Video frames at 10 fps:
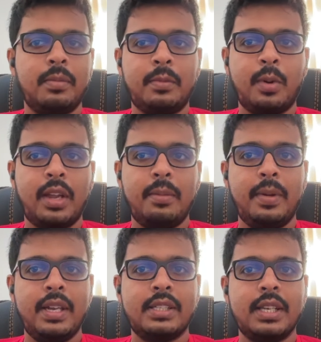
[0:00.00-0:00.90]
Mocking
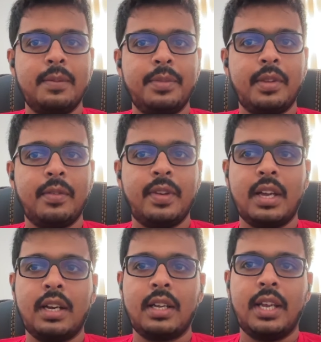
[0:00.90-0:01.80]
means that we
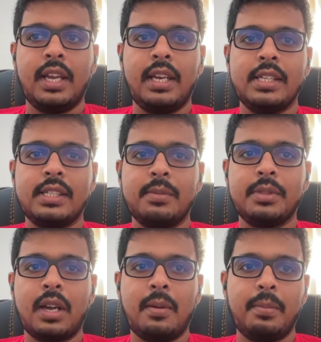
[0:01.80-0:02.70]
are creating some
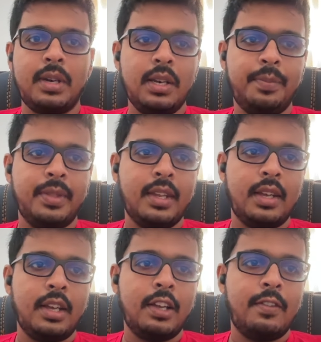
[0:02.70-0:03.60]
sample
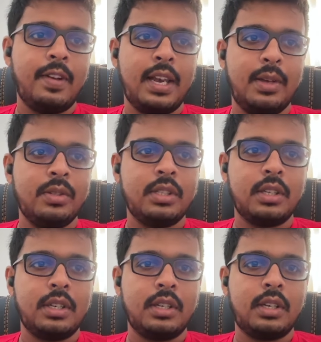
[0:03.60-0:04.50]
values,
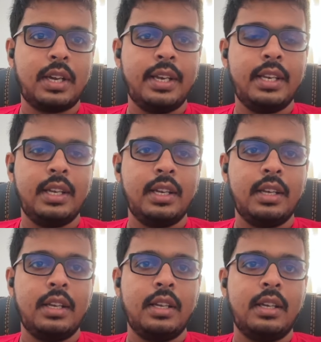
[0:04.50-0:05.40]
right?
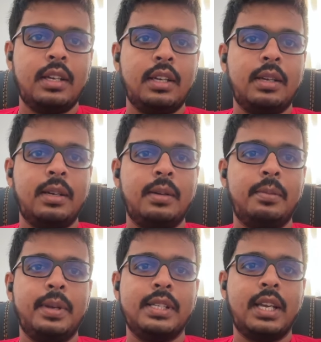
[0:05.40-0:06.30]

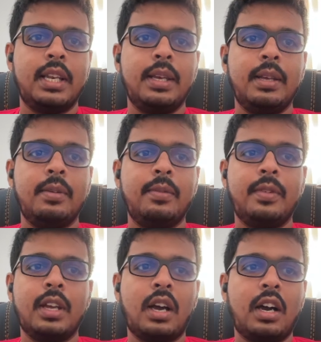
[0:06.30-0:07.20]
Basically,
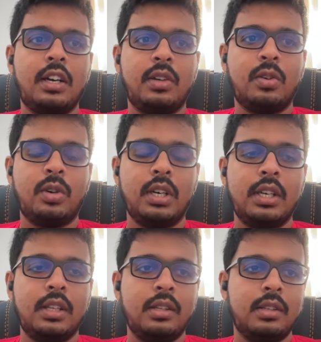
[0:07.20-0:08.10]
we are hard coded
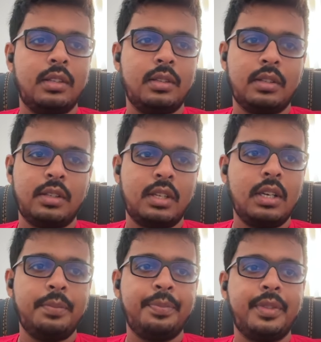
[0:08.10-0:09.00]

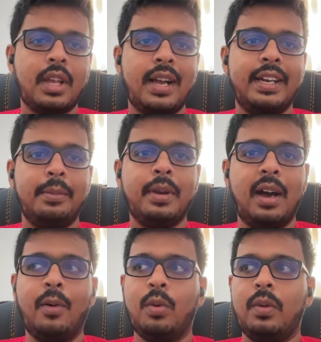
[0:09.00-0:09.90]
the item
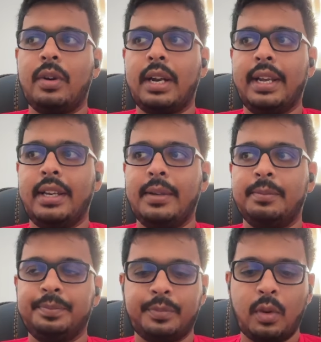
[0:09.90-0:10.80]
DAO, right?
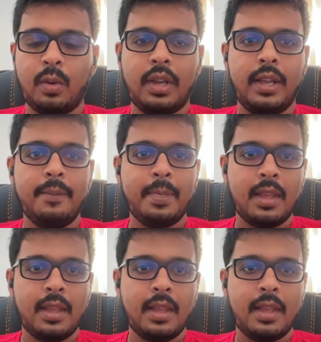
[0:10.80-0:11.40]
Okay.